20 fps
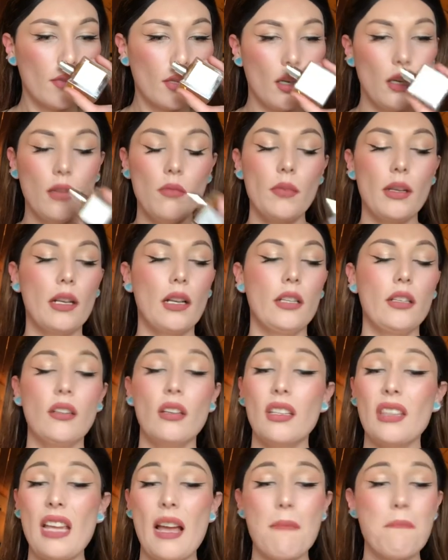Oh my god, you
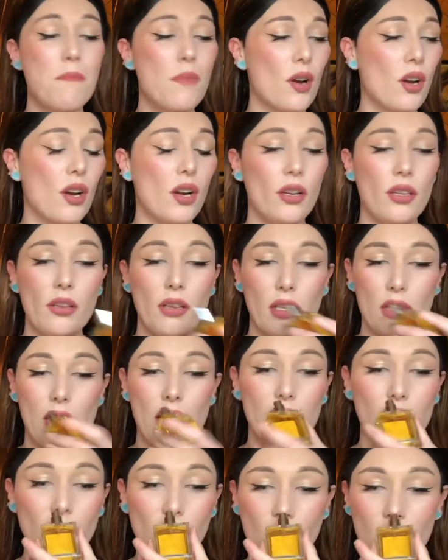get that myrrh, you get
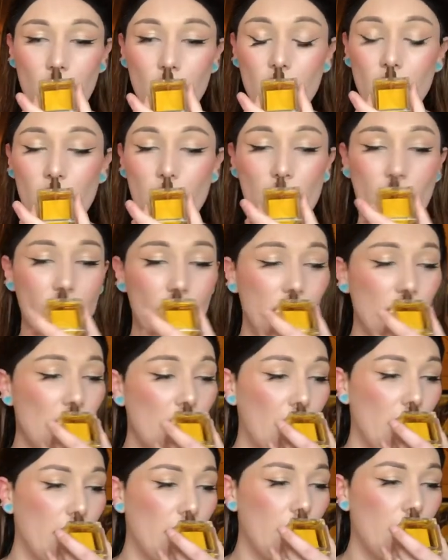that tonka, that
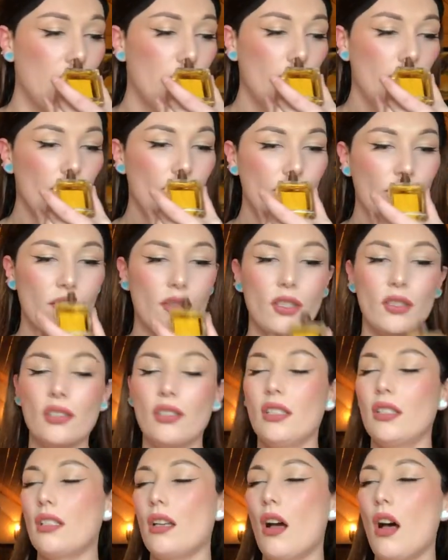vanilla. There's
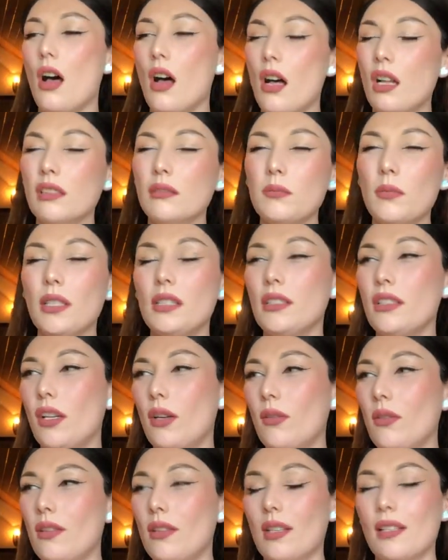an almond note
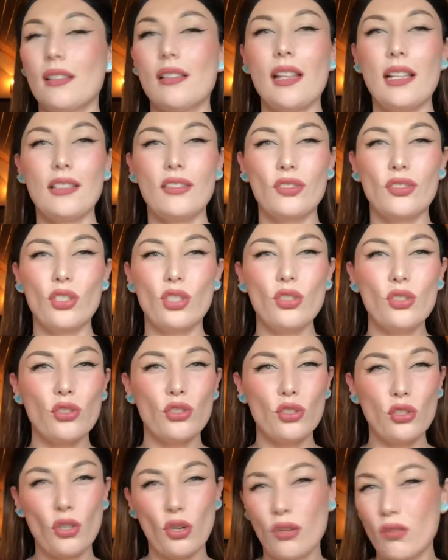in this that's
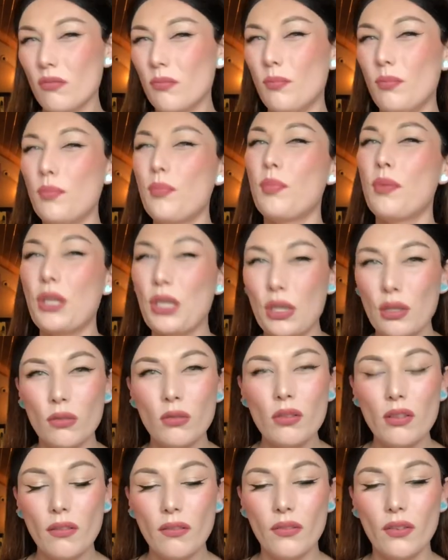just so
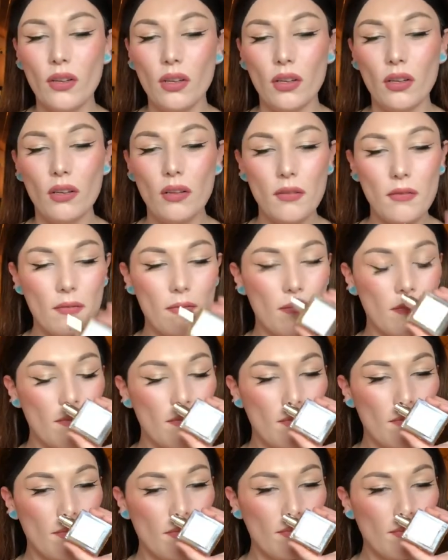beautiful.
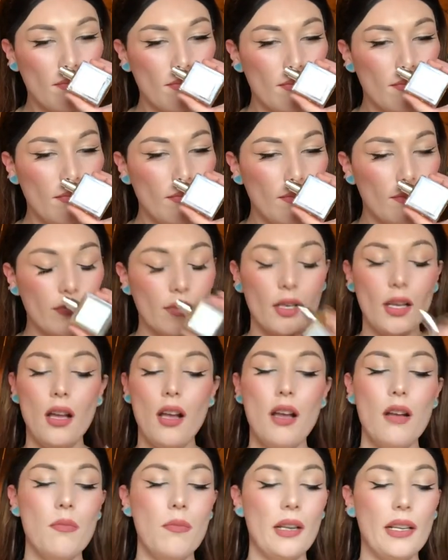
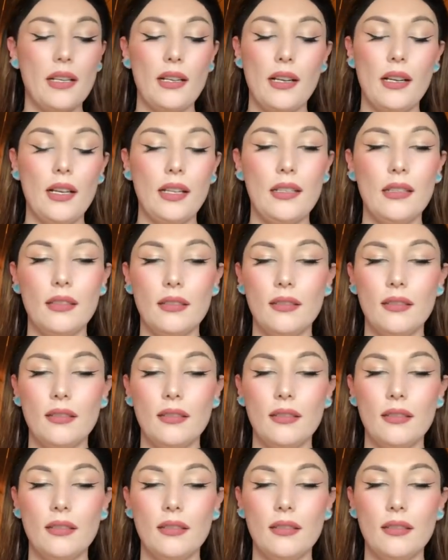Oh my god,